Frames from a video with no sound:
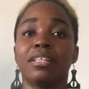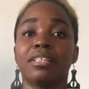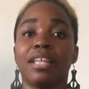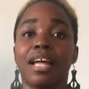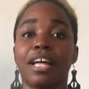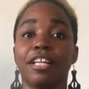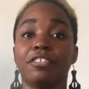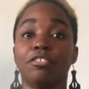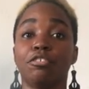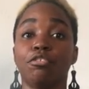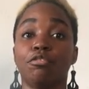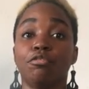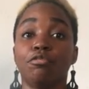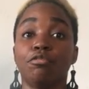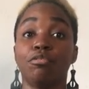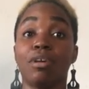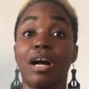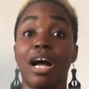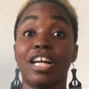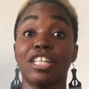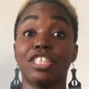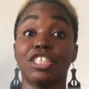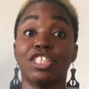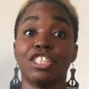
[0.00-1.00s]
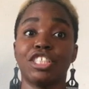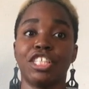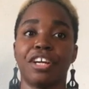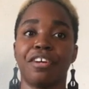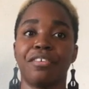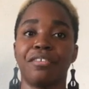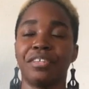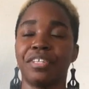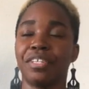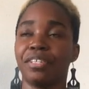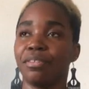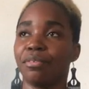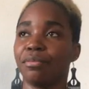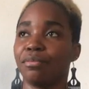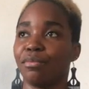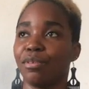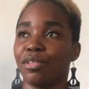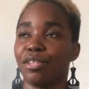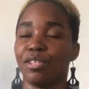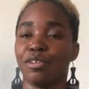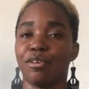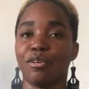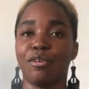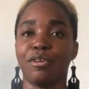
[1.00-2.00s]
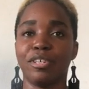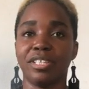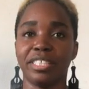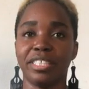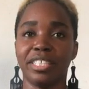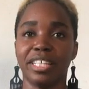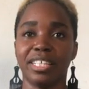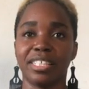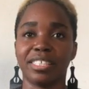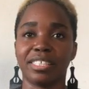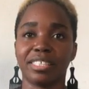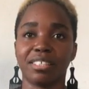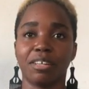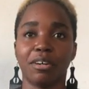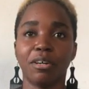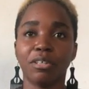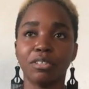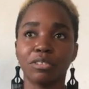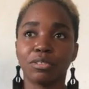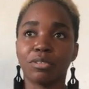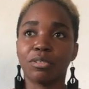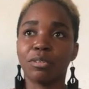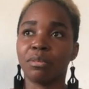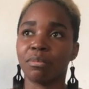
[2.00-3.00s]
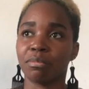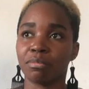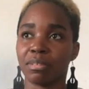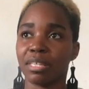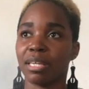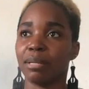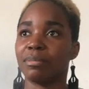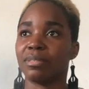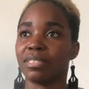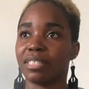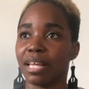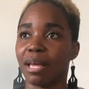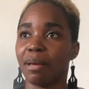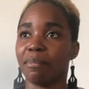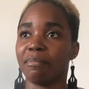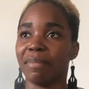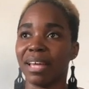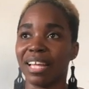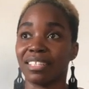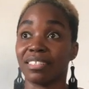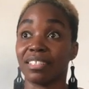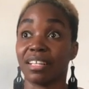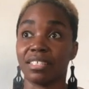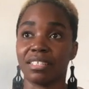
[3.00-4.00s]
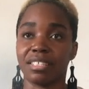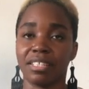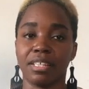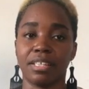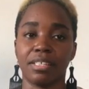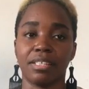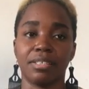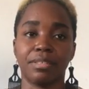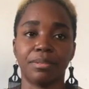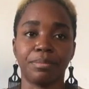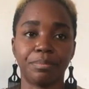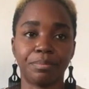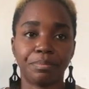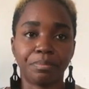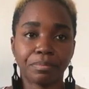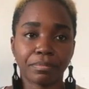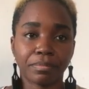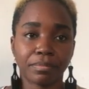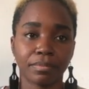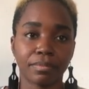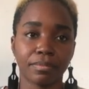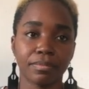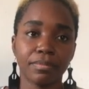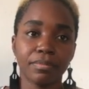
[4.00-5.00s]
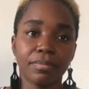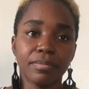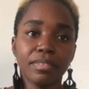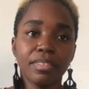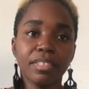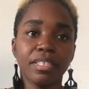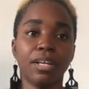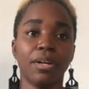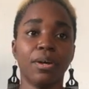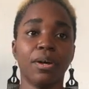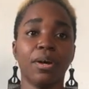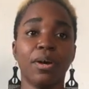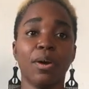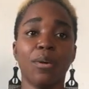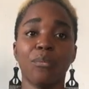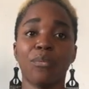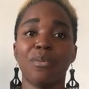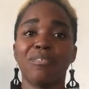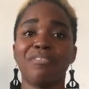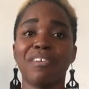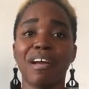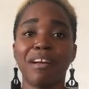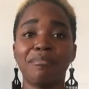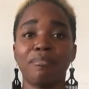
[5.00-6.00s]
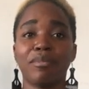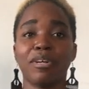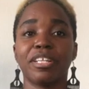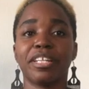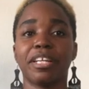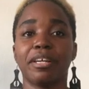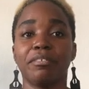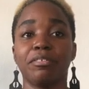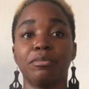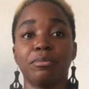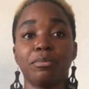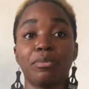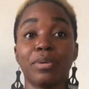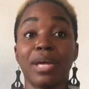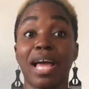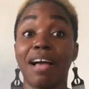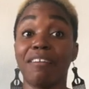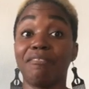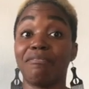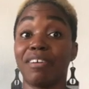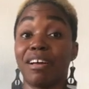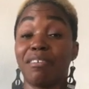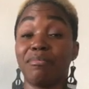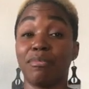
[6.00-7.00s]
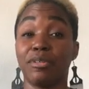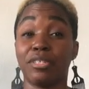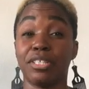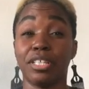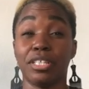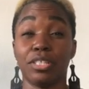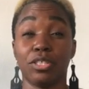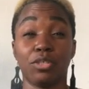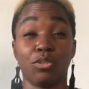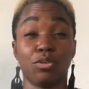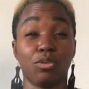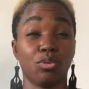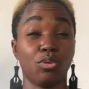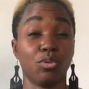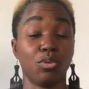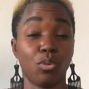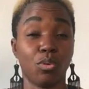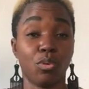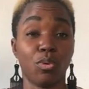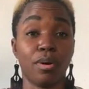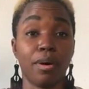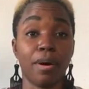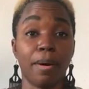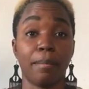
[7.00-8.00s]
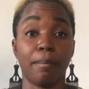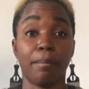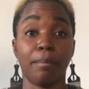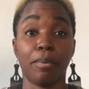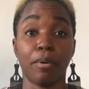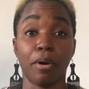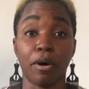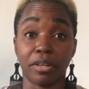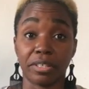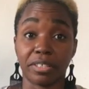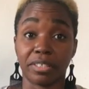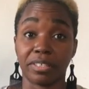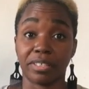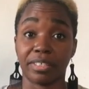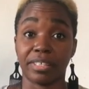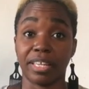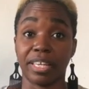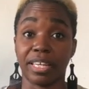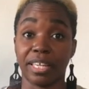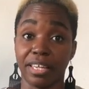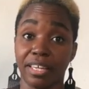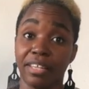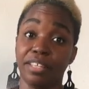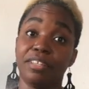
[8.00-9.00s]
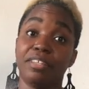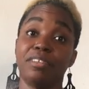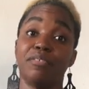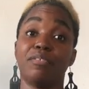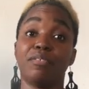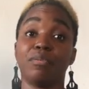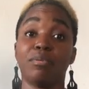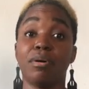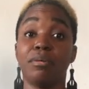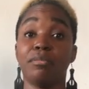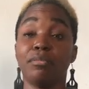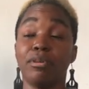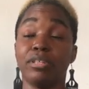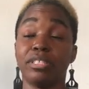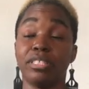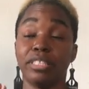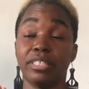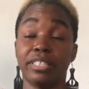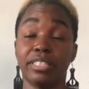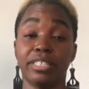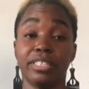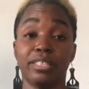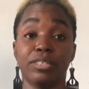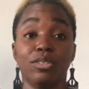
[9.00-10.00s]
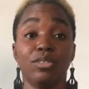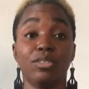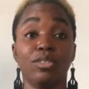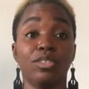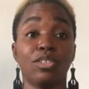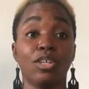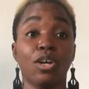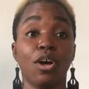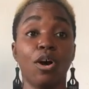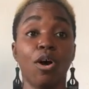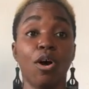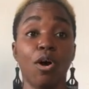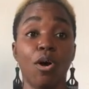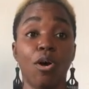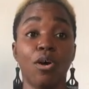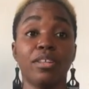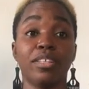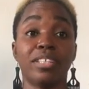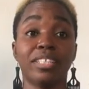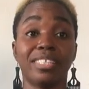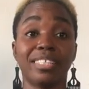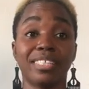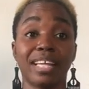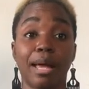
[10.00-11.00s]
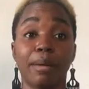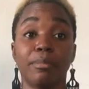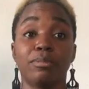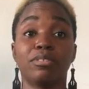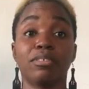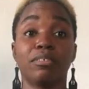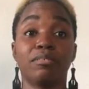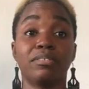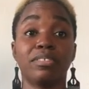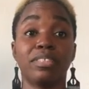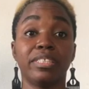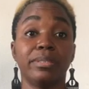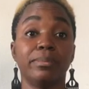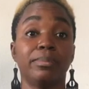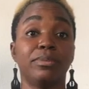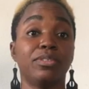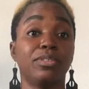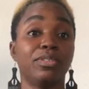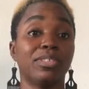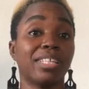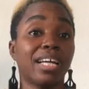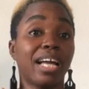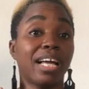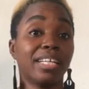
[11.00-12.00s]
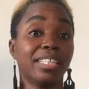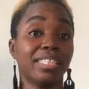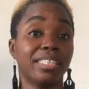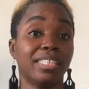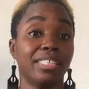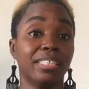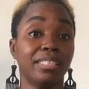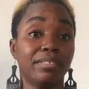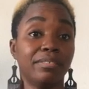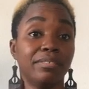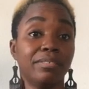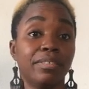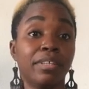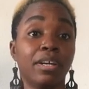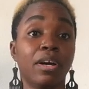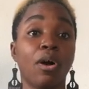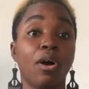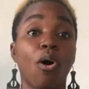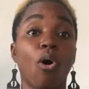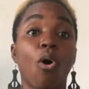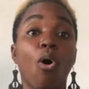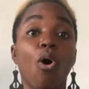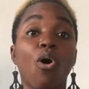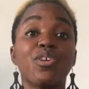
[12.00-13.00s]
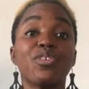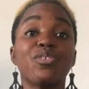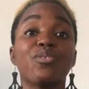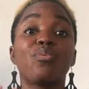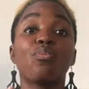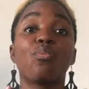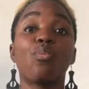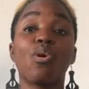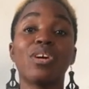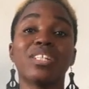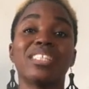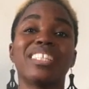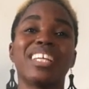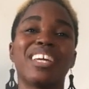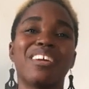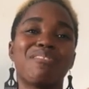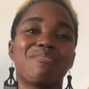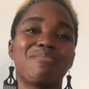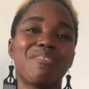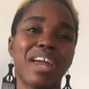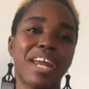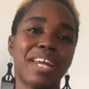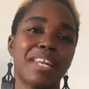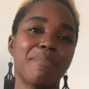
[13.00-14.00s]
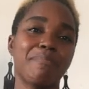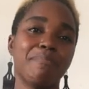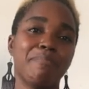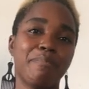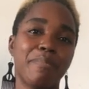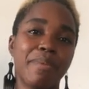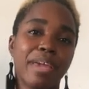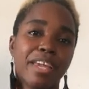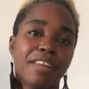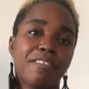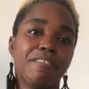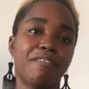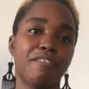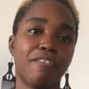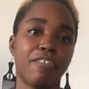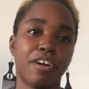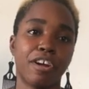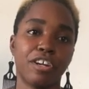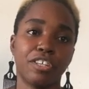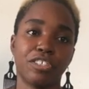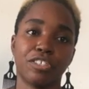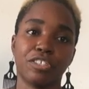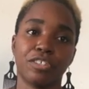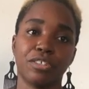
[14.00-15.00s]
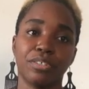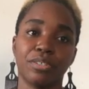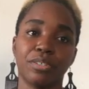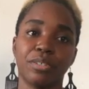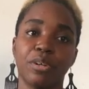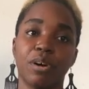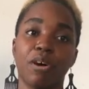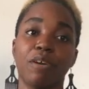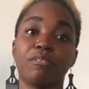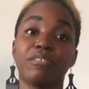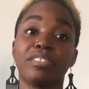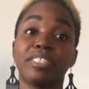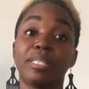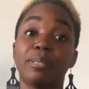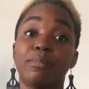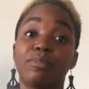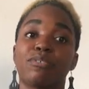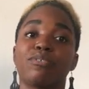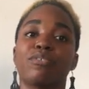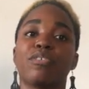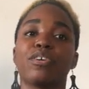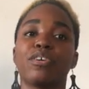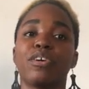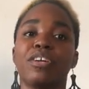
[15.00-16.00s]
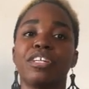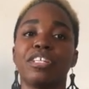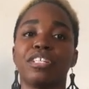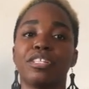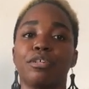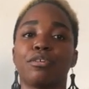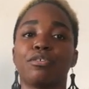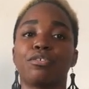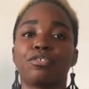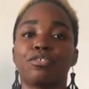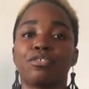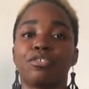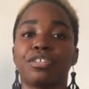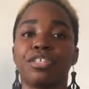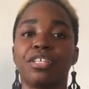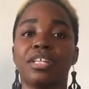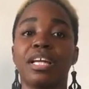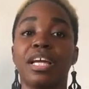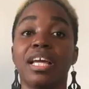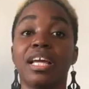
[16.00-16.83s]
that you are sharing with your audience. Also keeps them entertained. With 5 more days, we have 5 more days to go. But again, if you want more details on the types of tips you can give, or you want a ready-made version of tips for your industry,